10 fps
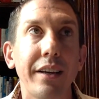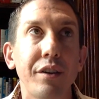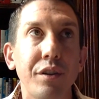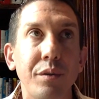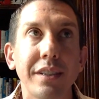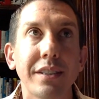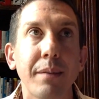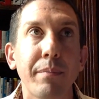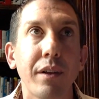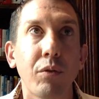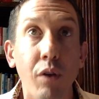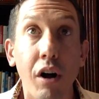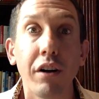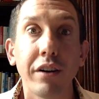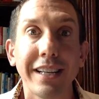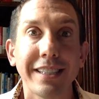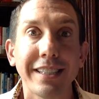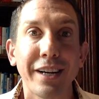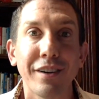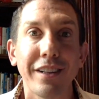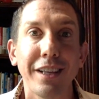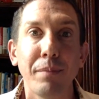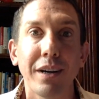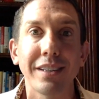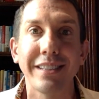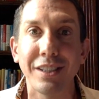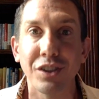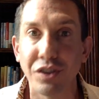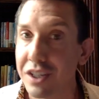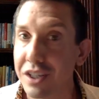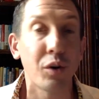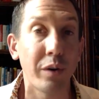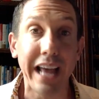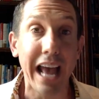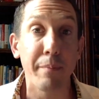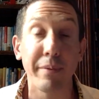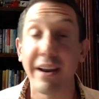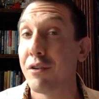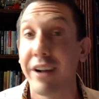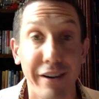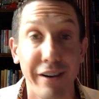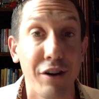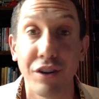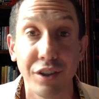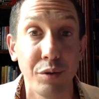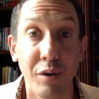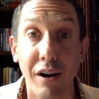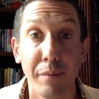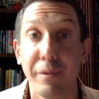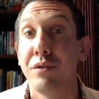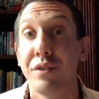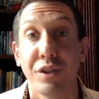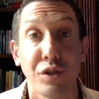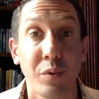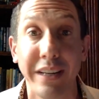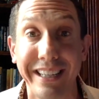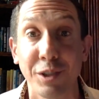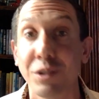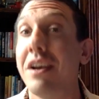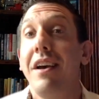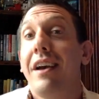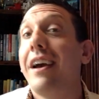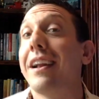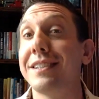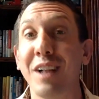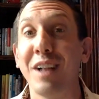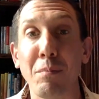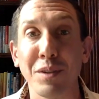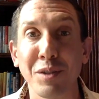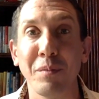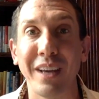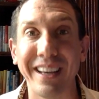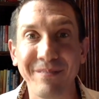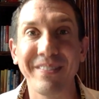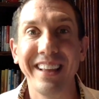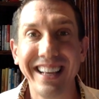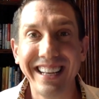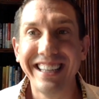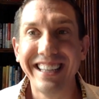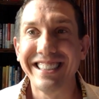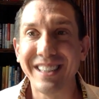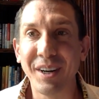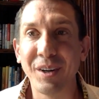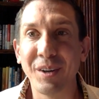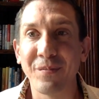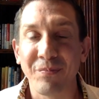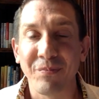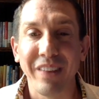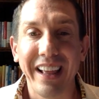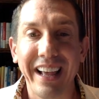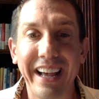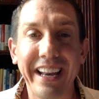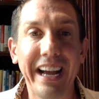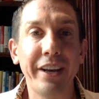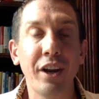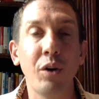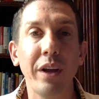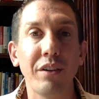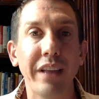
you're doing something wrong necessarily because that's just going to happen i don't care how good you are i've been doing this 20 years and it still happens to me so and I know we